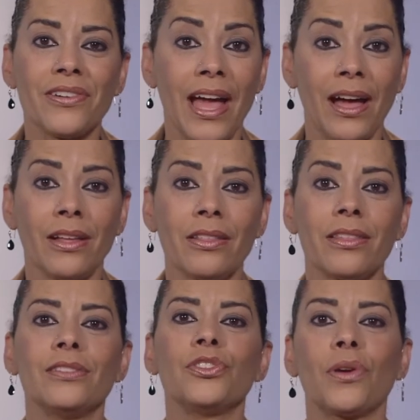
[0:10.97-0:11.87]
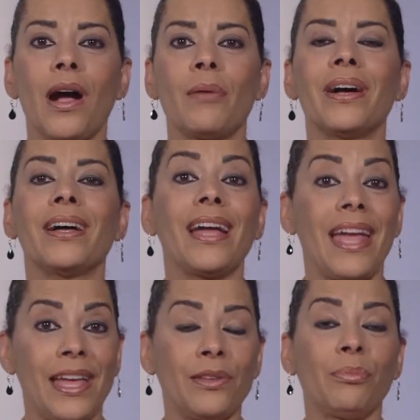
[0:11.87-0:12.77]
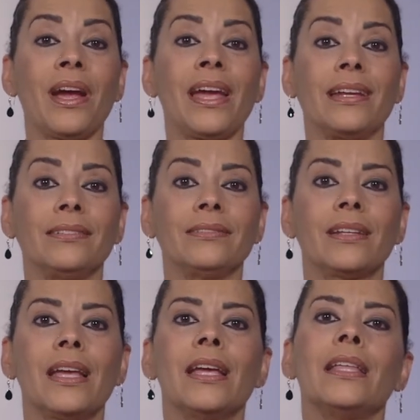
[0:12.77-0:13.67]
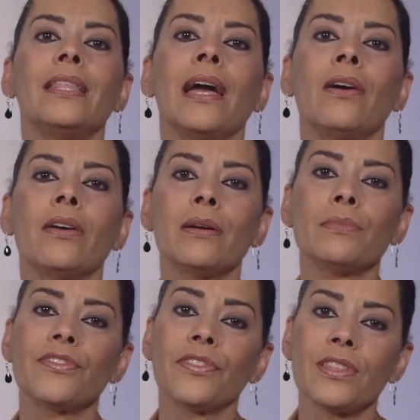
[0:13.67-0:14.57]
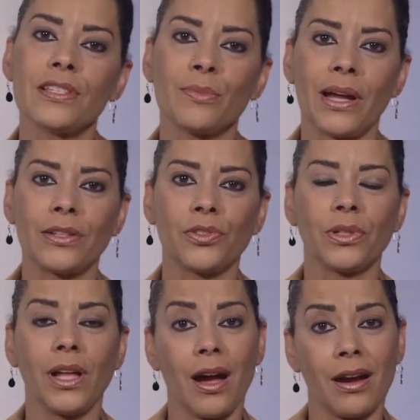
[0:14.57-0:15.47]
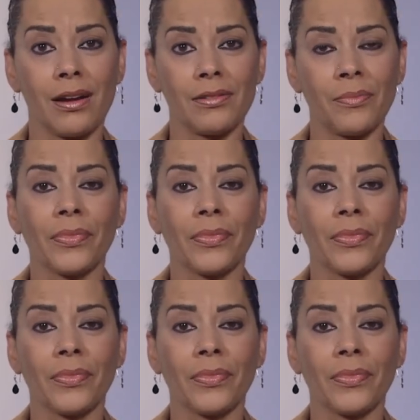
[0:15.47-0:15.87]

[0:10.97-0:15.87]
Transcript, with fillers: Health, Trauma, and the Brain. The outcomes for this module are